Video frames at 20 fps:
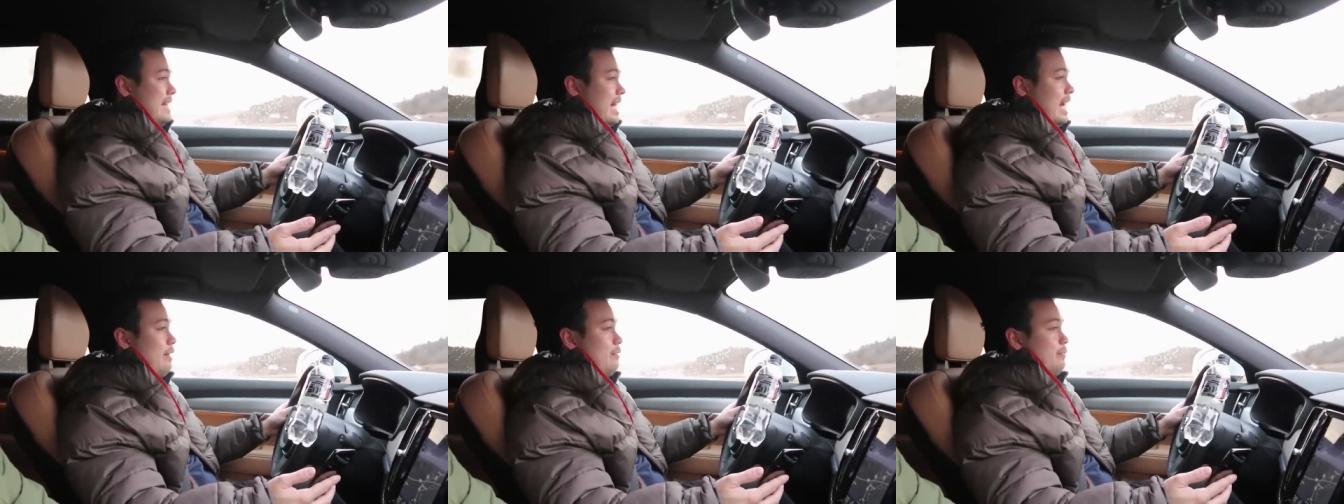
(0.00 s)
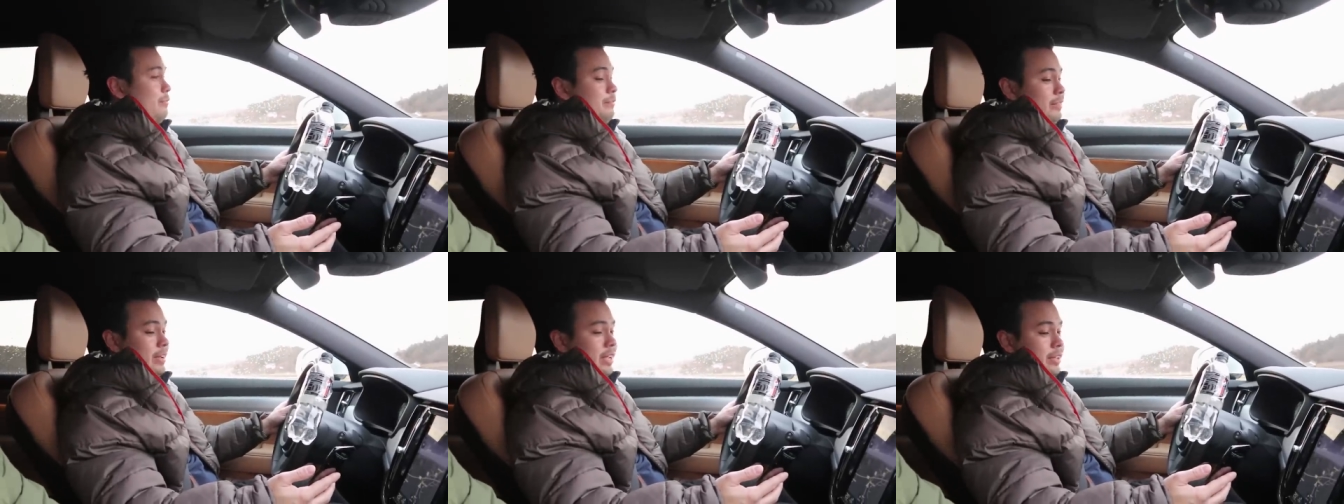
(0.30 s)
have
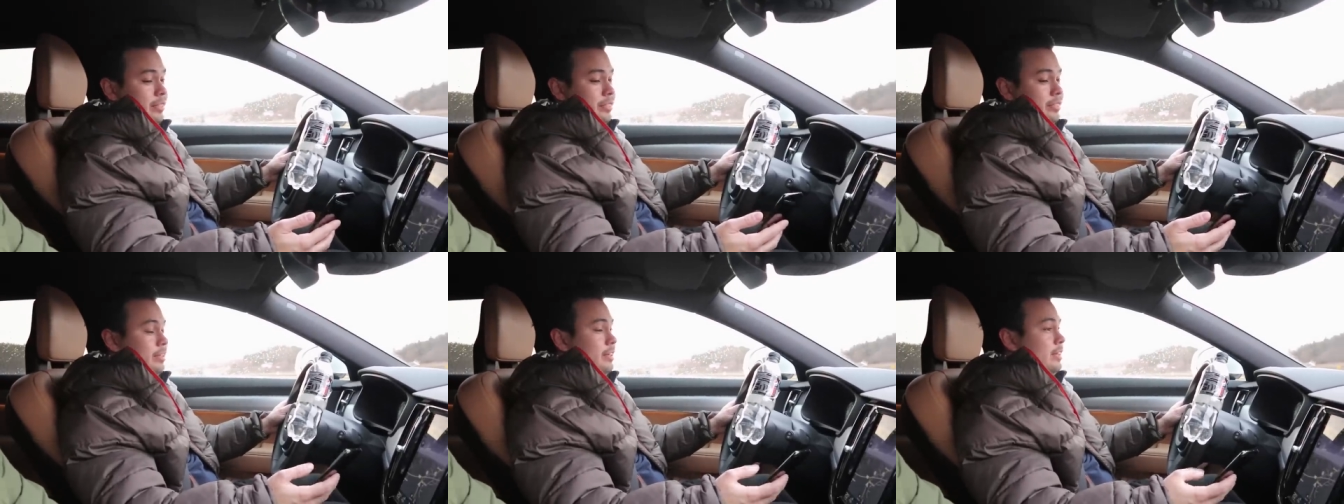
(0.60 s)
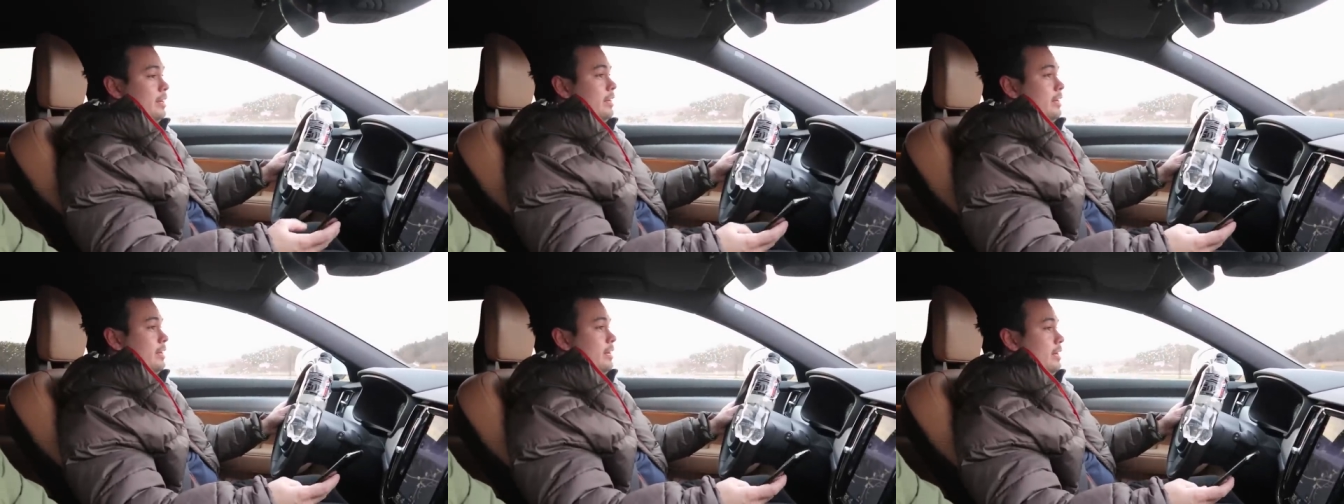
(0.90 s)
faith
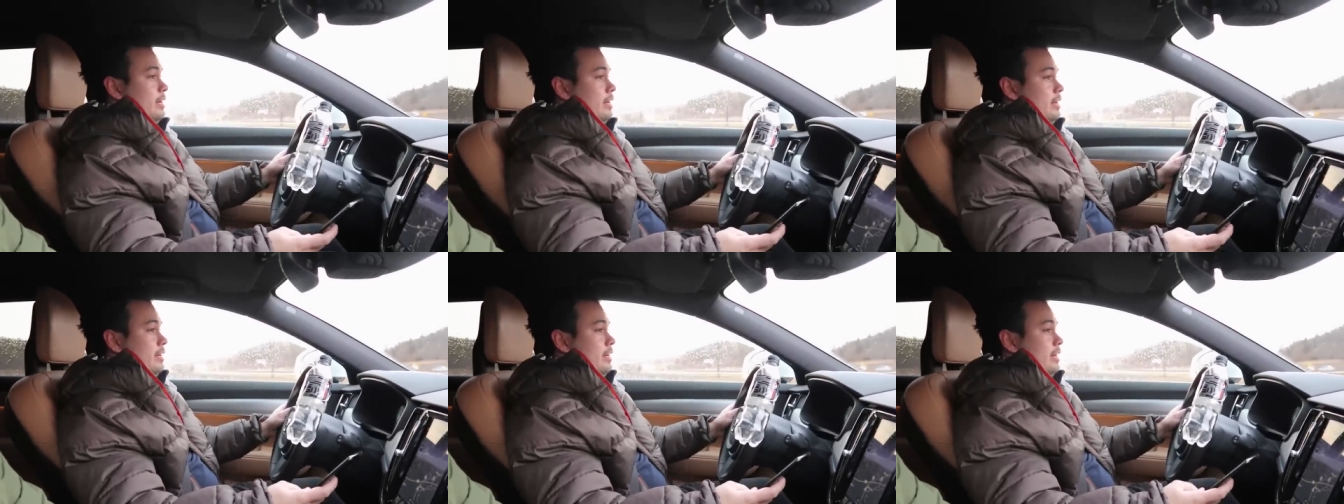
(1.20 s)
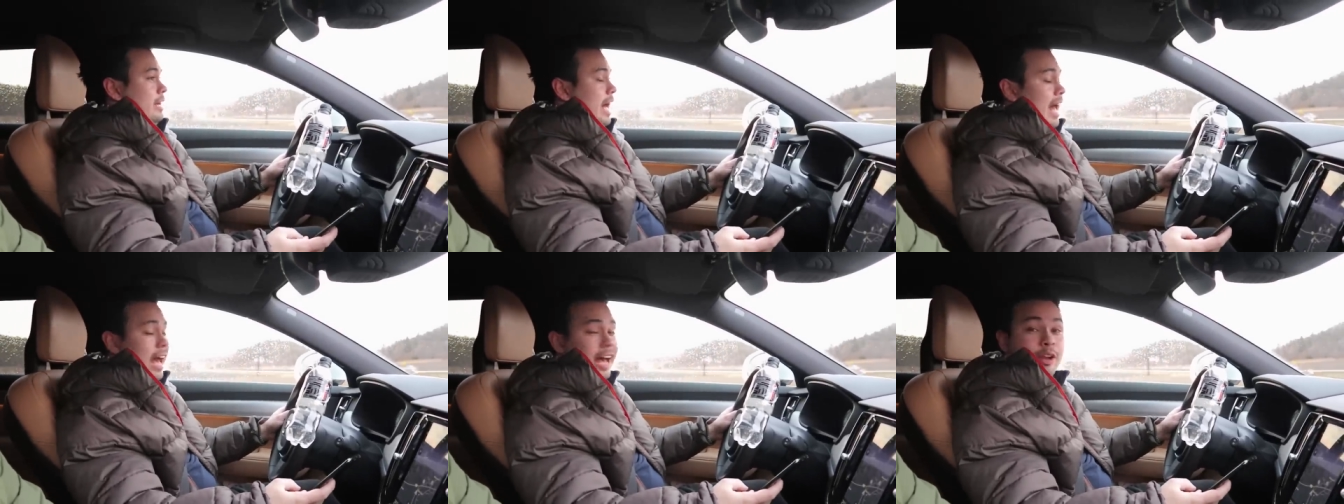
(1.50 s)

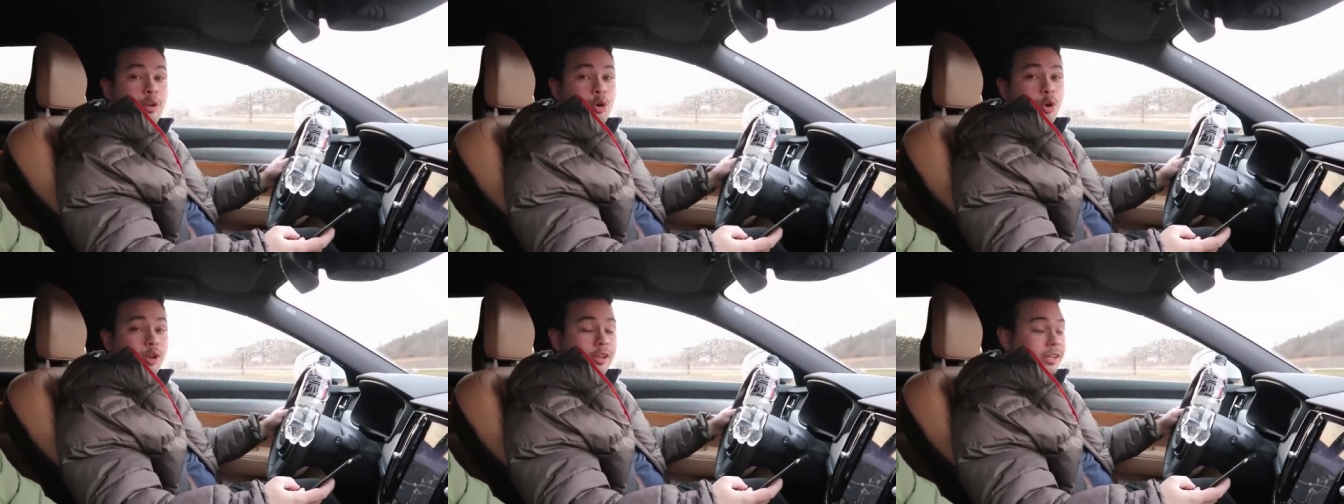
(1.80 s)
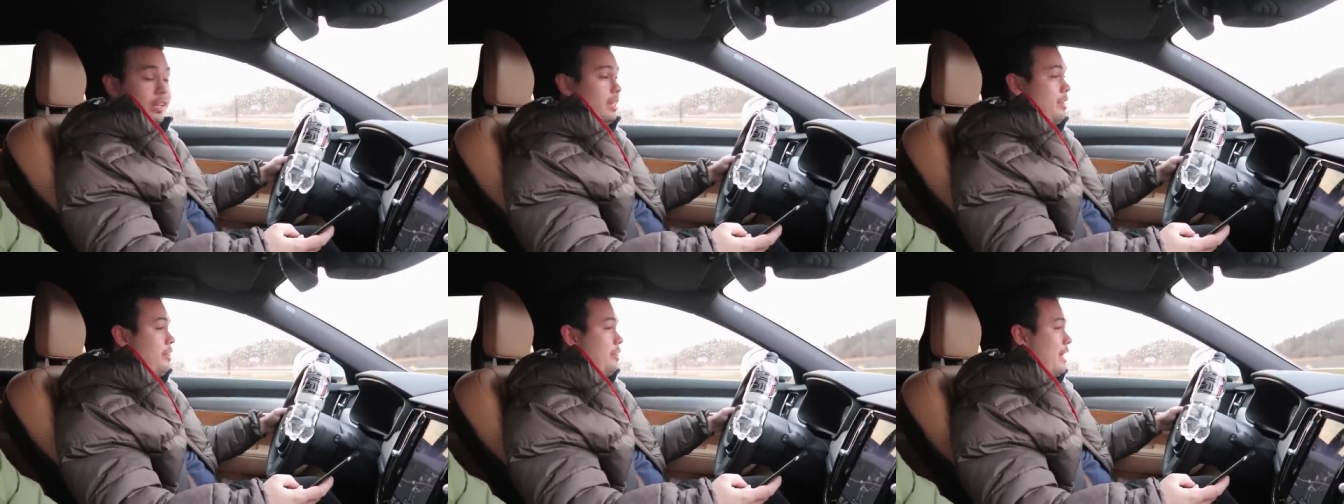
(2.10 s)
at all
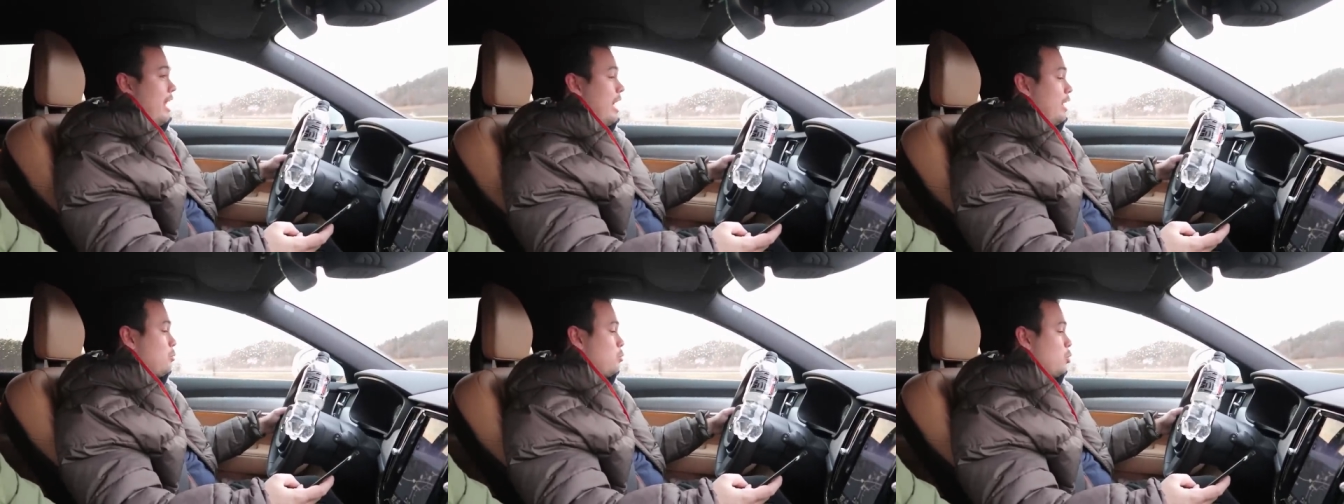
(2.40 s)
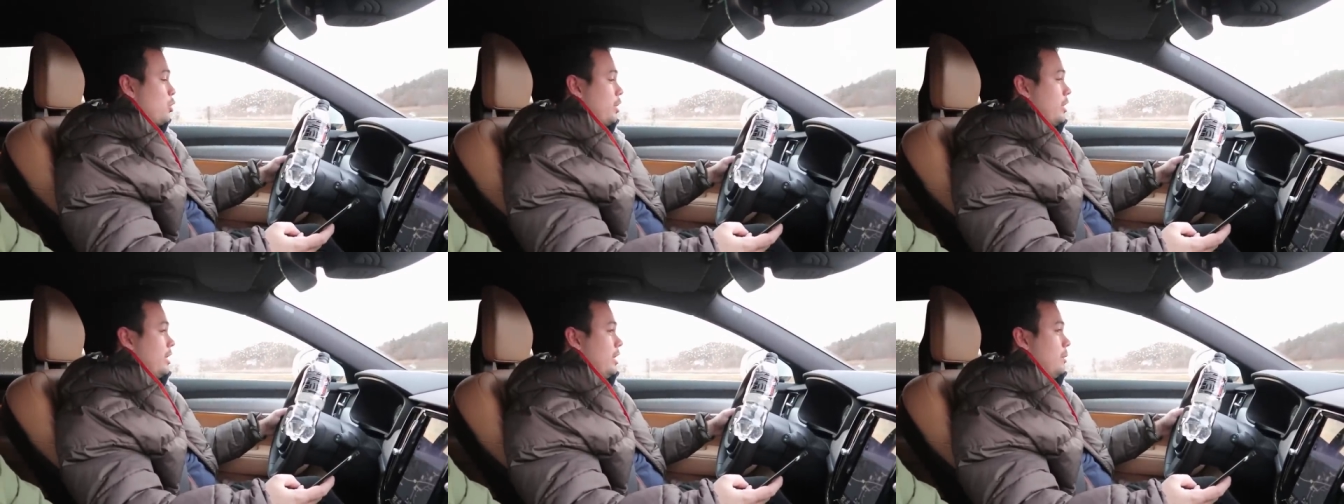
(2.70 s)
in that
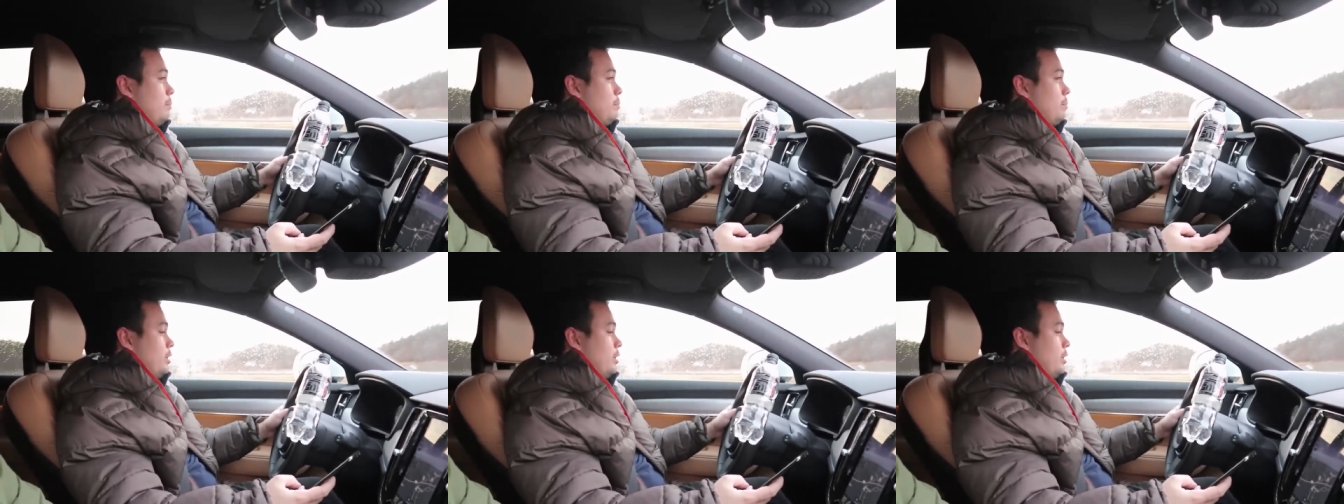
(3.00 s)
working,